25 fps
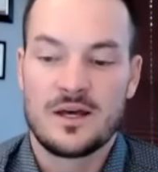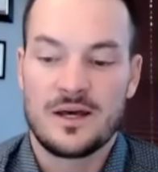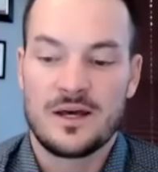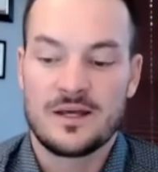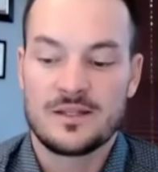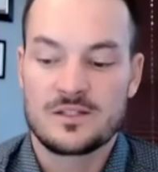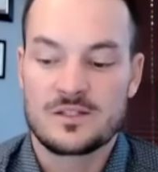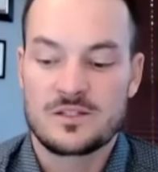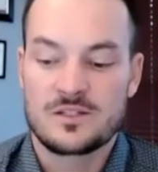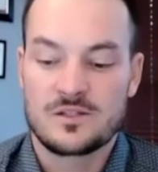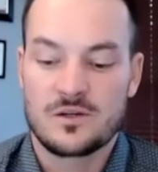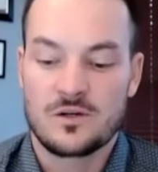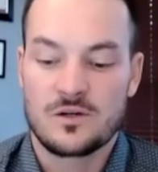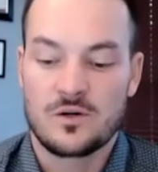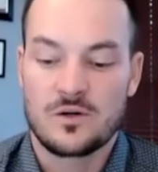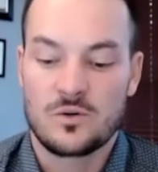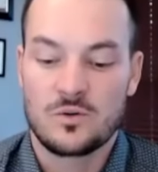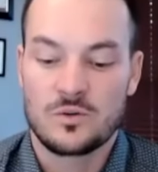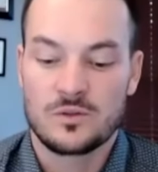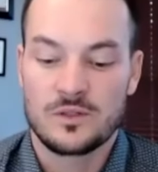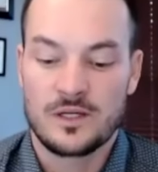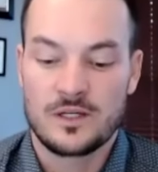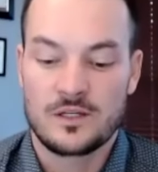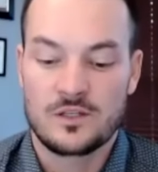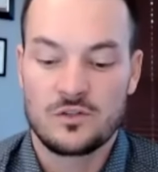And
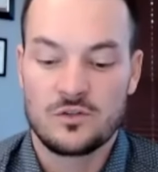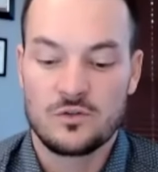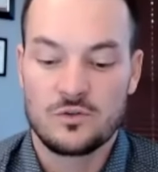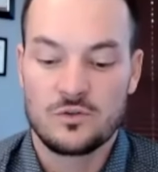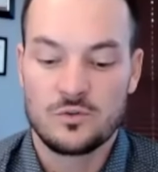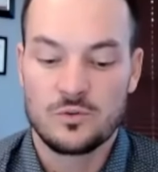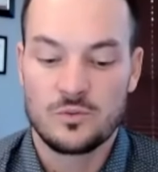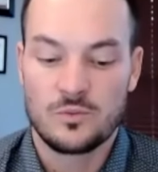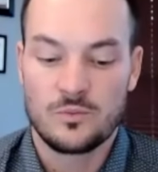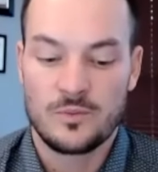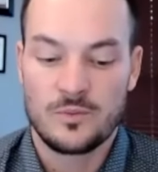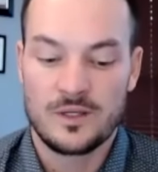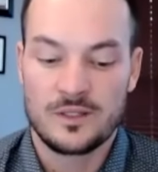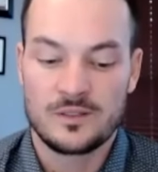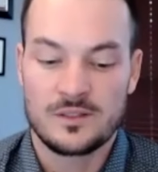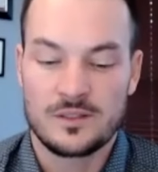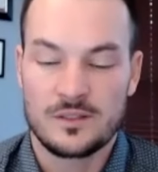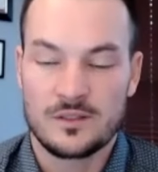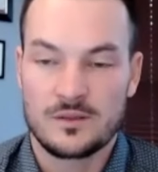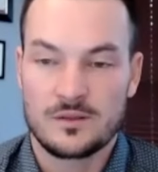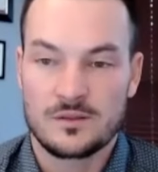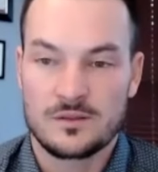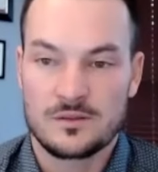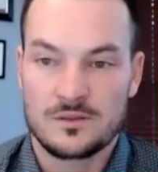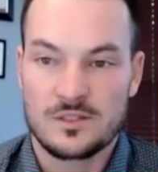so, like you made
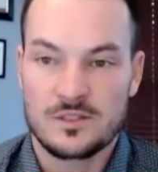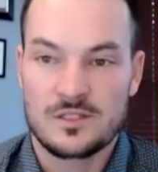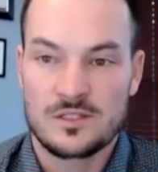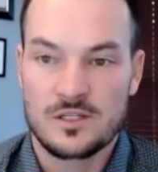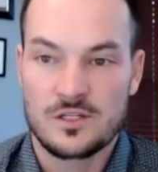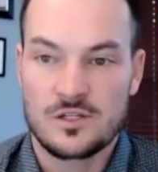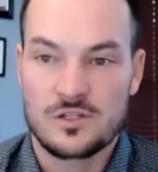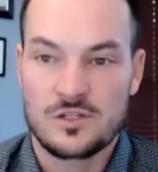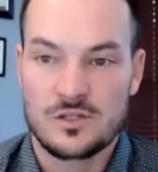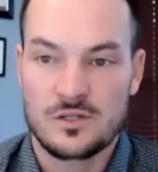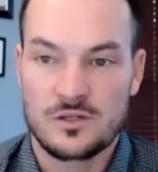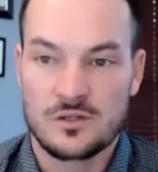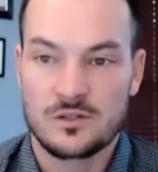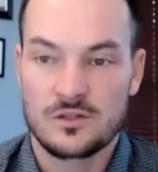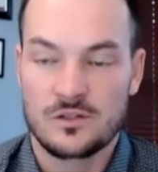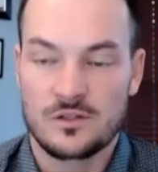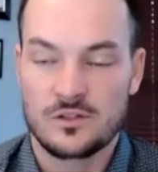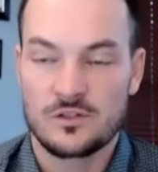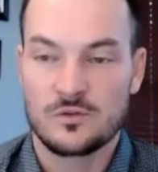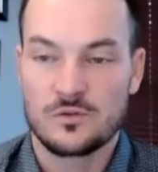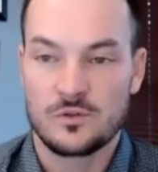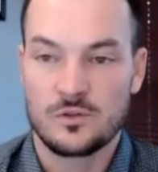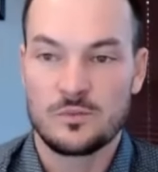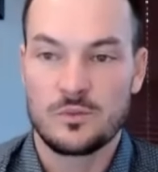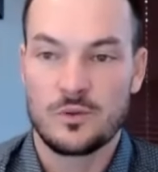the distinction earlier,
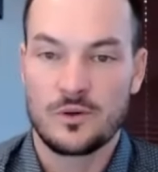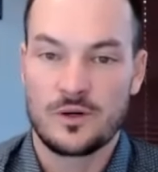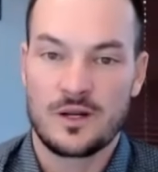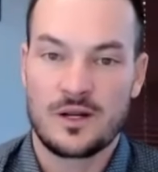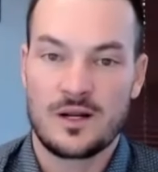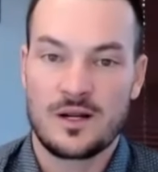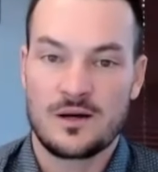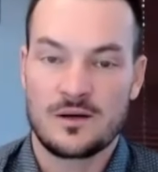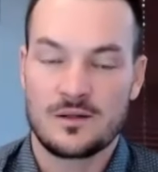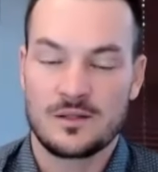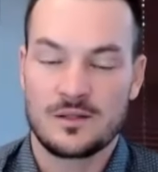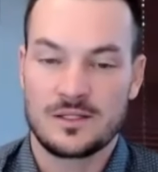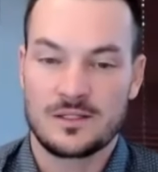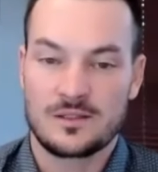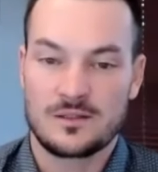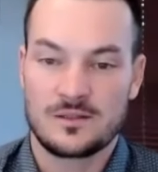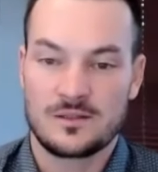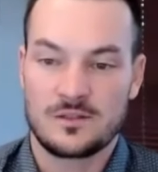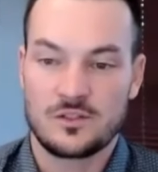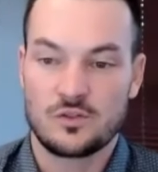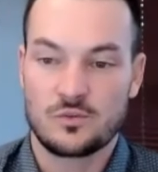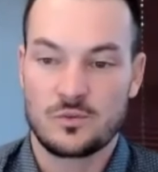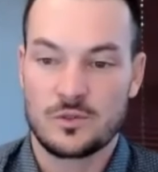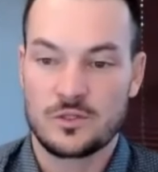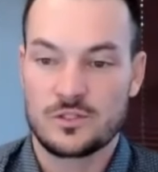you you pointed out like
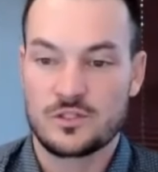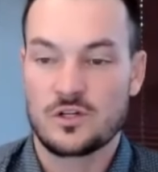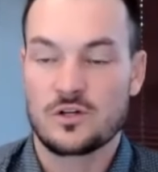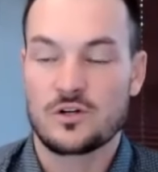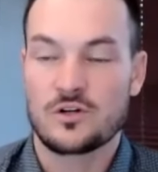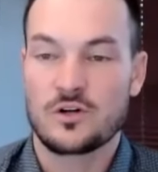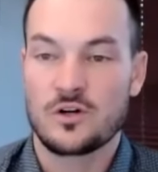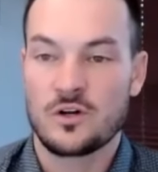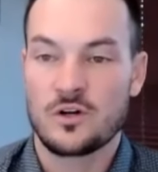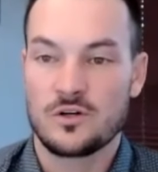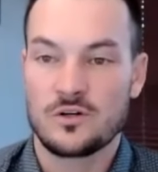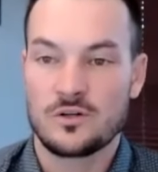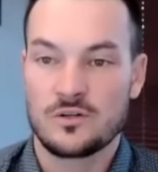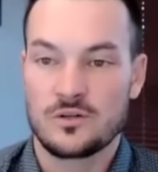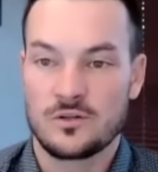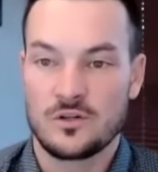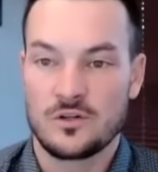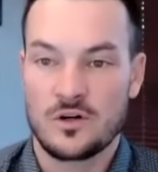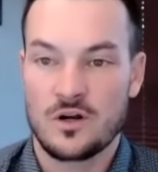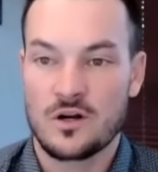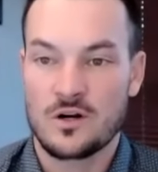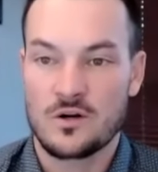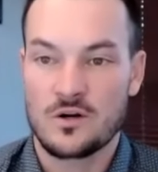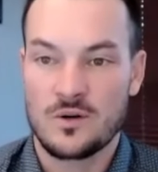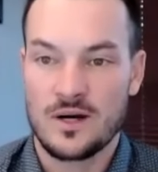your return,
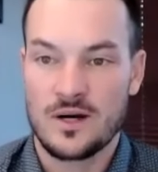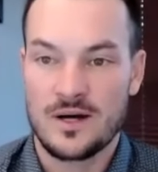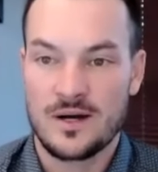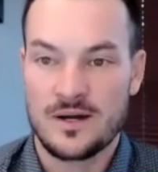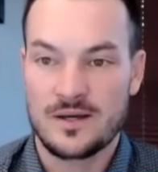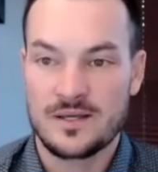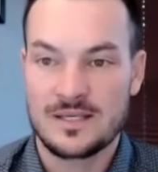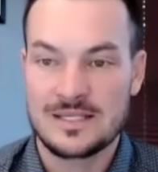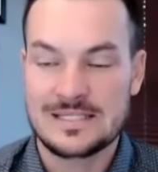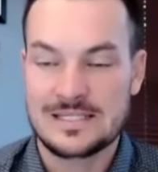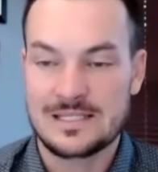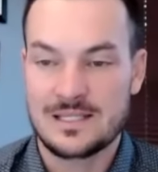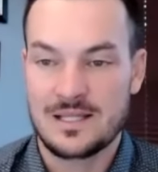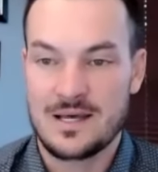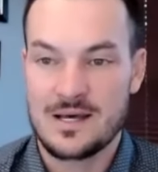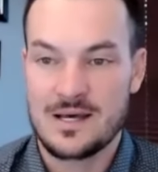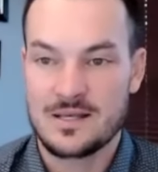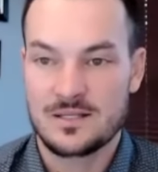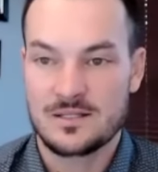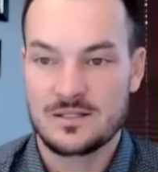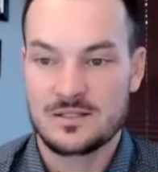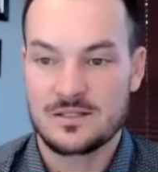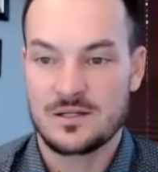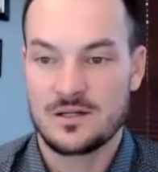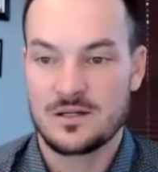your ROI is
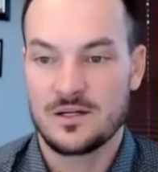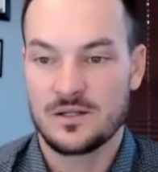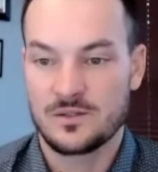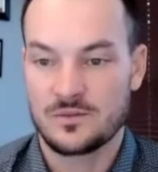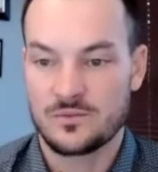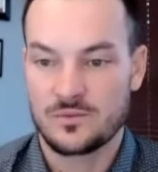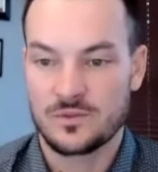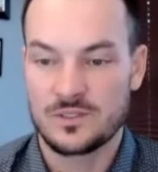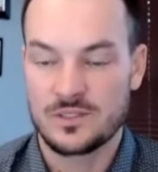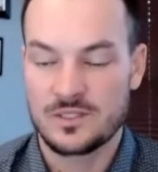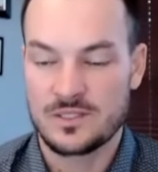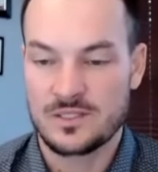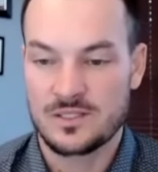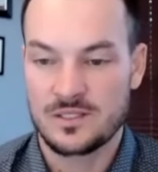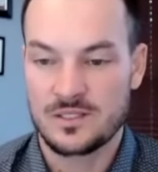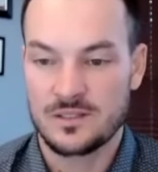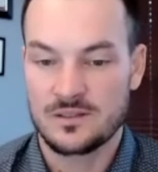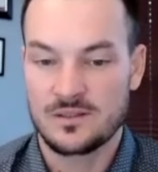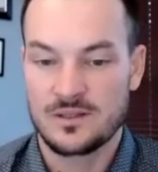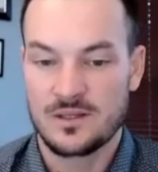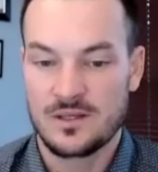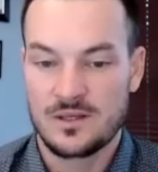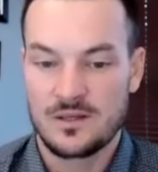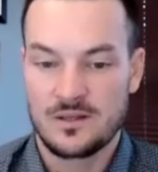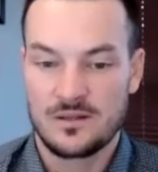less on the real
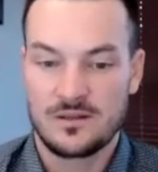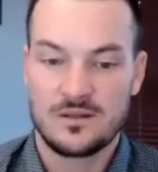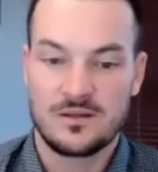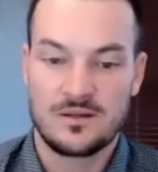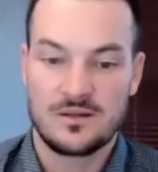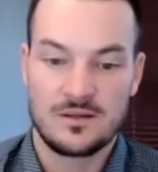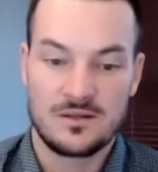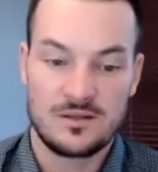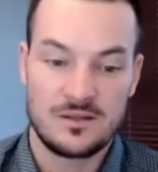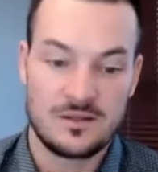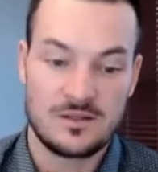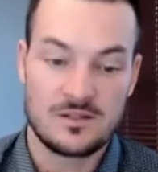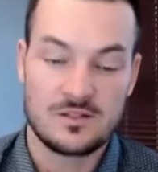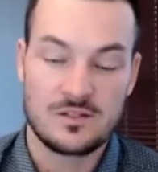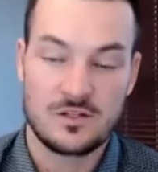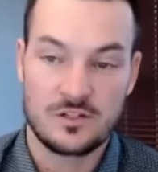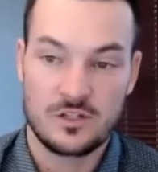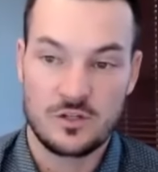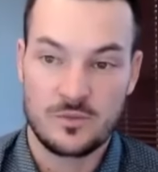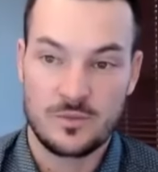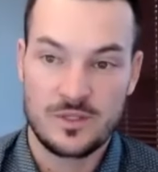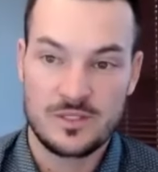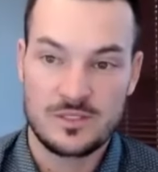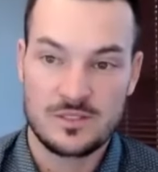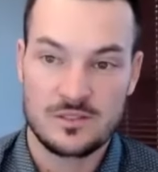estate than it is on
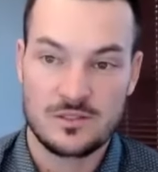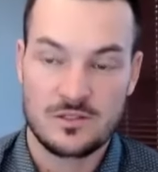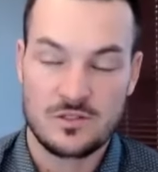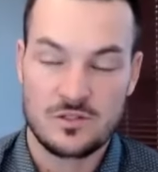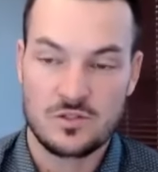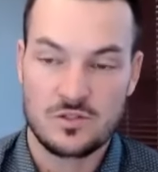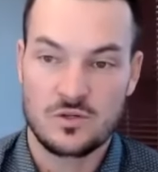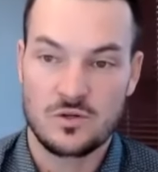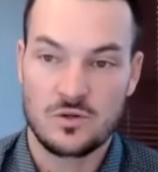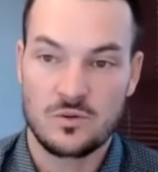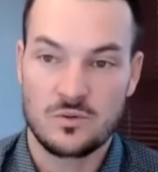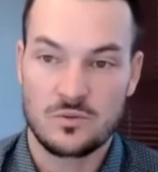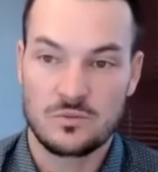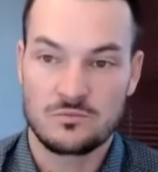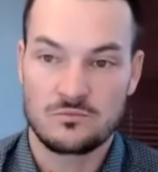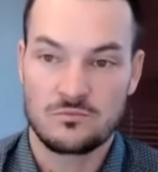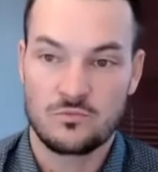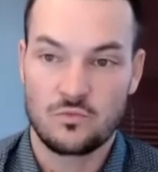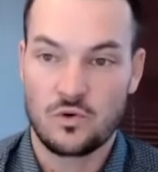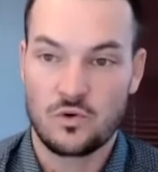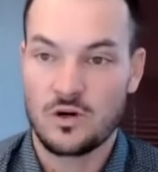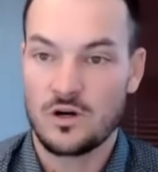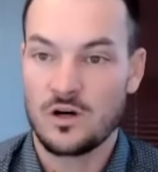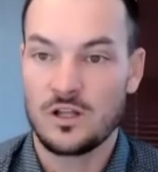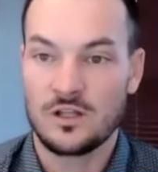your business. So
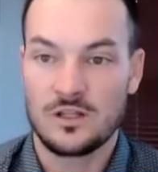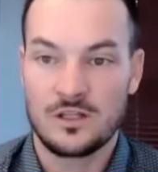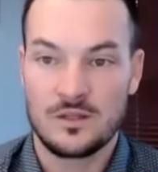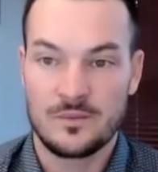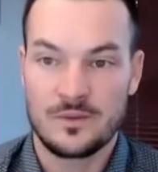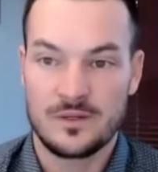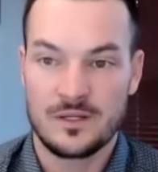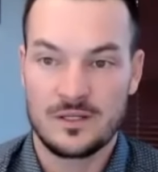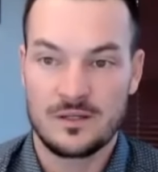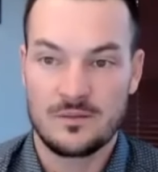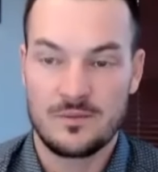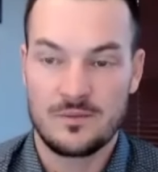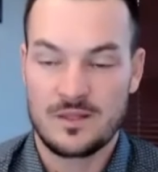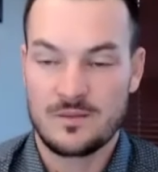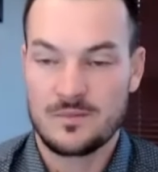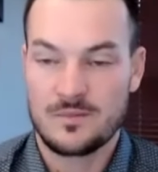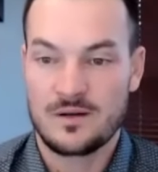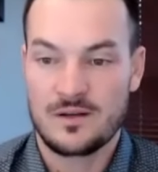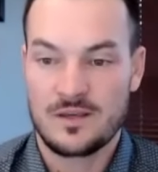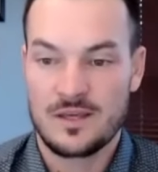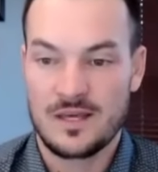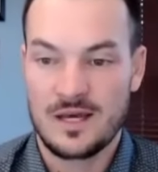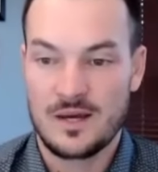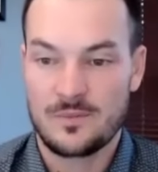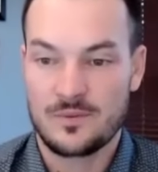we're all limited by the
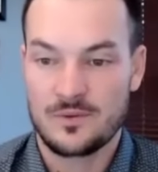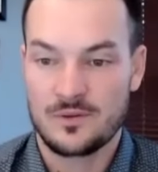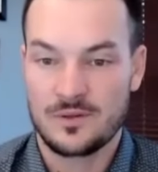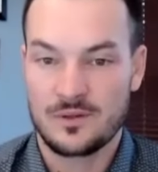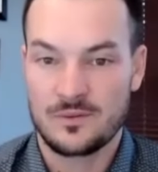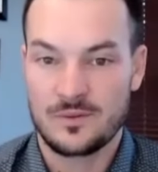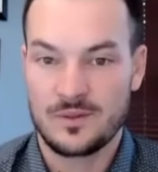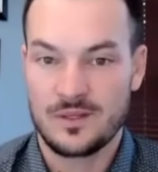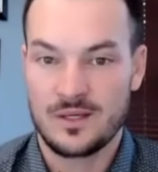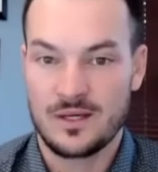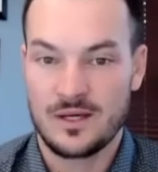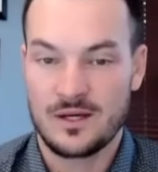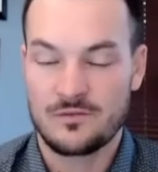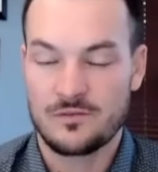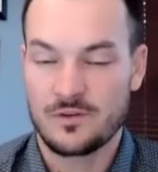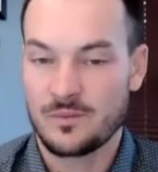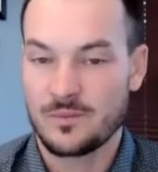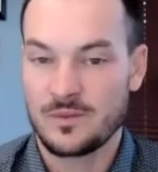amount of capital that we have.